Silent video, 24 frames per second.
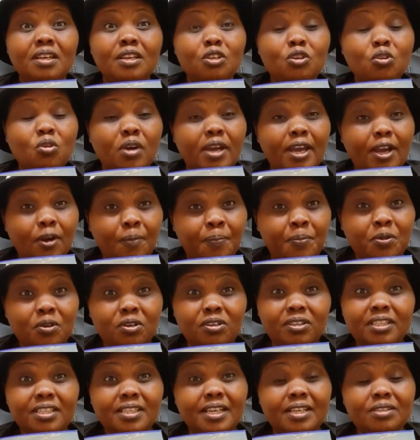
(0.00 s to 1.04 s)
You help
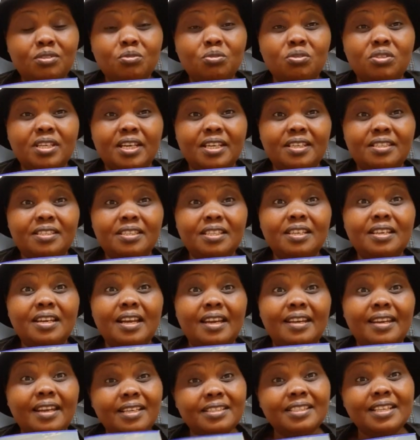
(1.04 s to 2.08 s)
your leader to succeed.
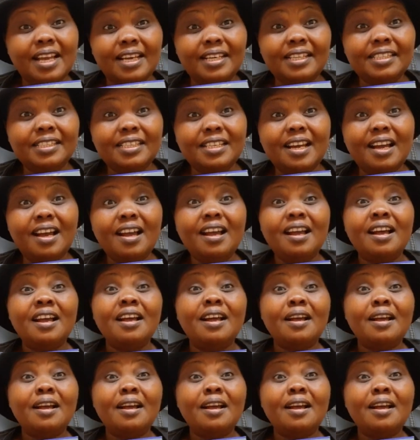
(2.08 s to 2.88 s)
And as a leader,